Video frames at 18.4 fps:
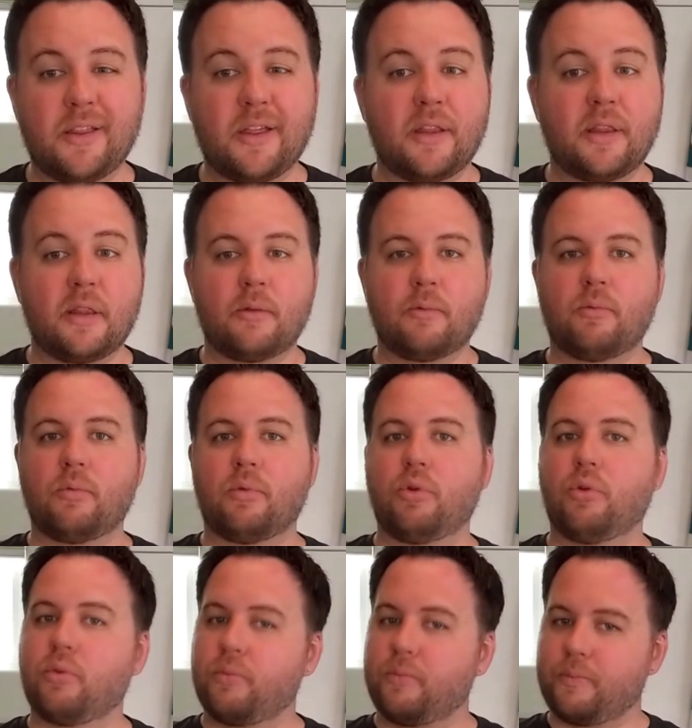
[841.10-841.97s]
then
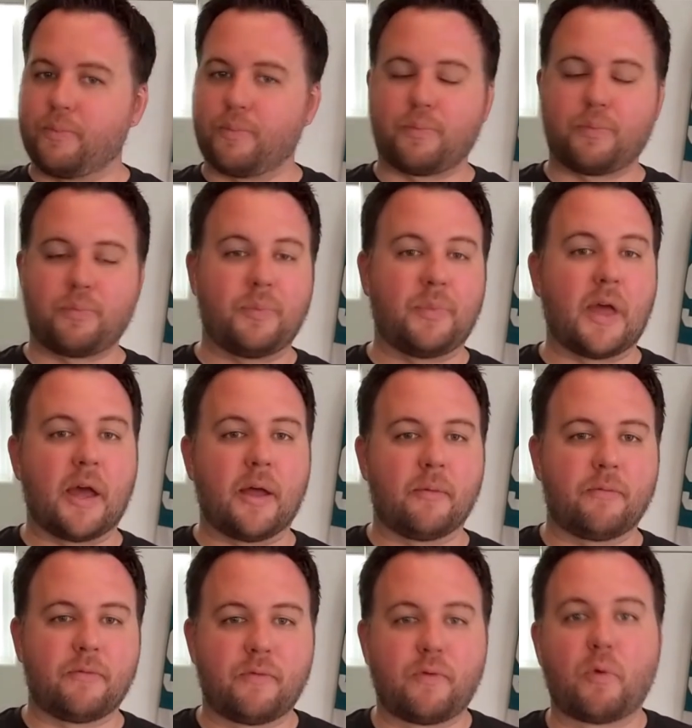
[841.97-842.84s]

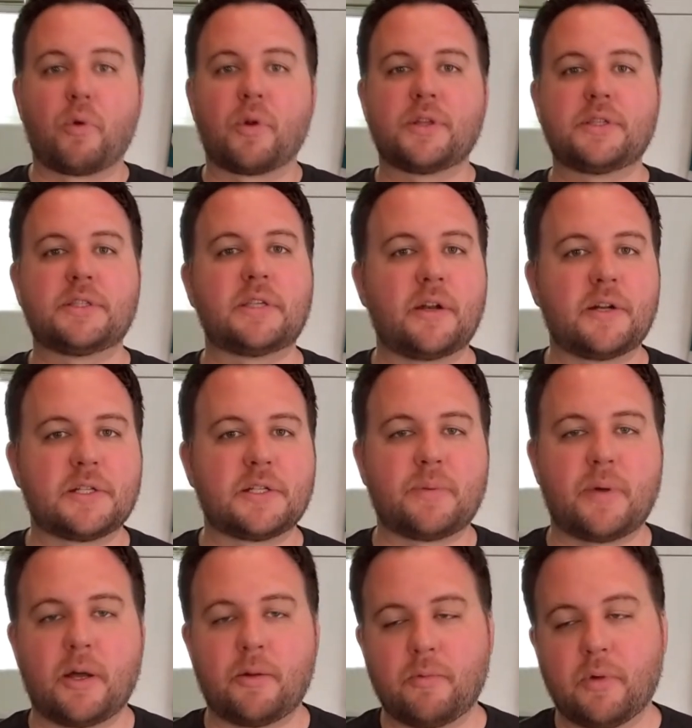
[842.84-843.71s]
that fourth center
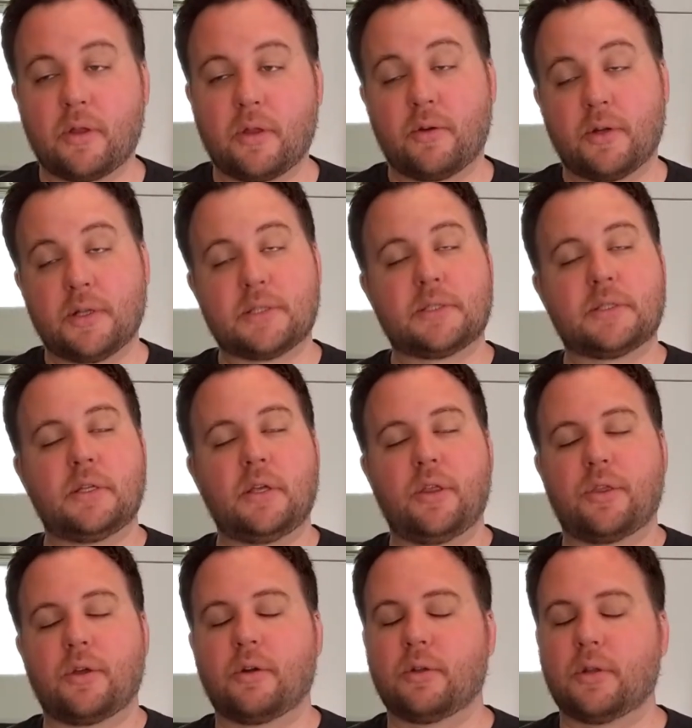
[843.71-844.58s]
spot, whether it's the
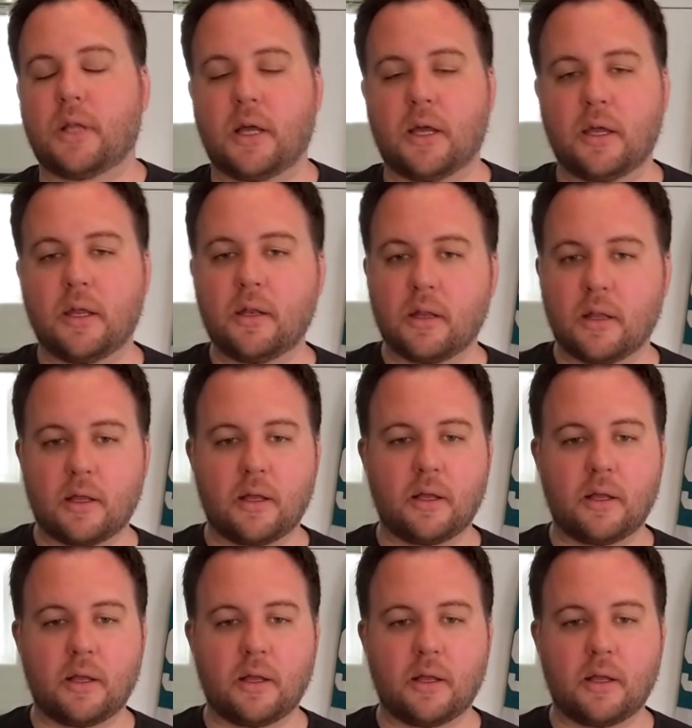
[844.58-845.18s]
third line,